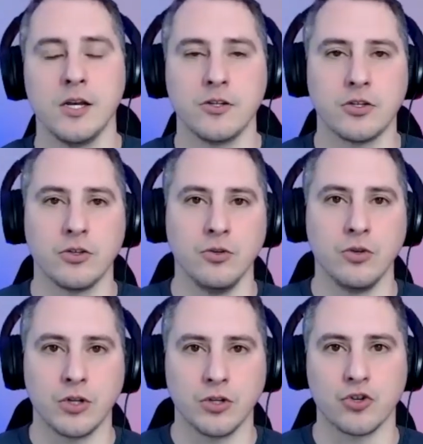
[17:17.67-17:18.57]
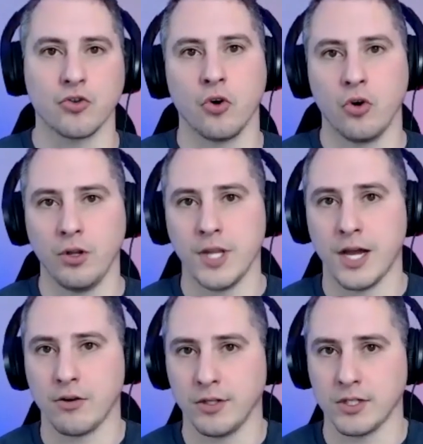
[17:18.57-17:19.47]
to control not
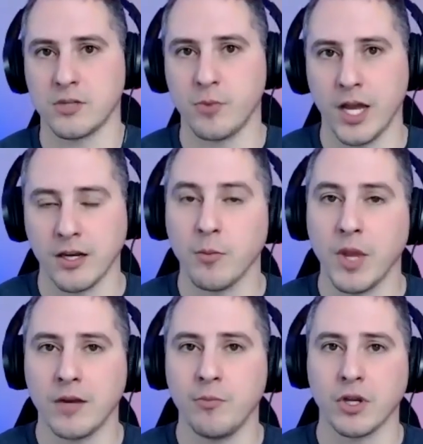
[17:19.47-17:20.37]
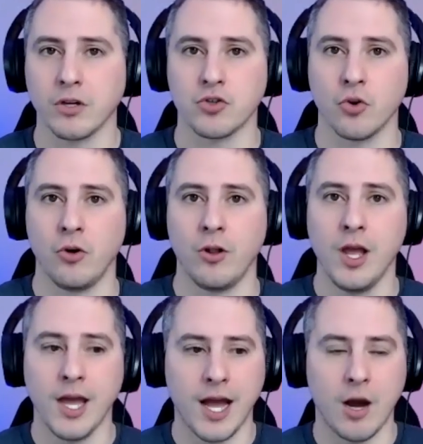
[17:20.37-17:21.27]
only the supply and demand, but control
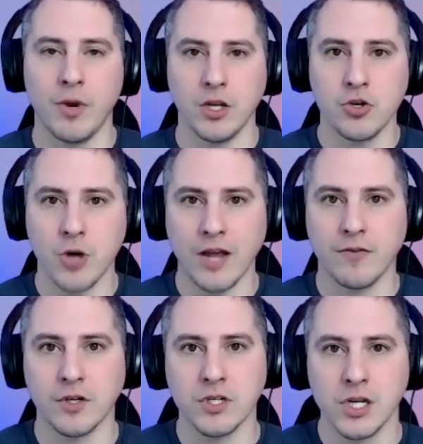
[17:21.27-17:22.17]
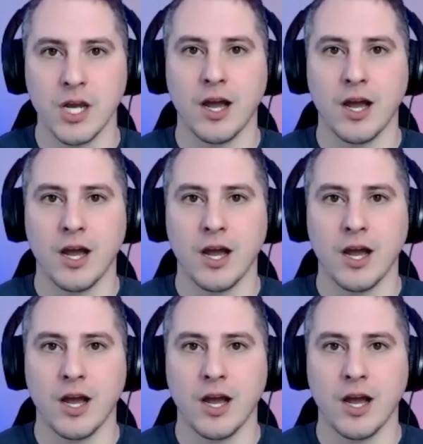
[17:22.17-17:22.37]
how many drivers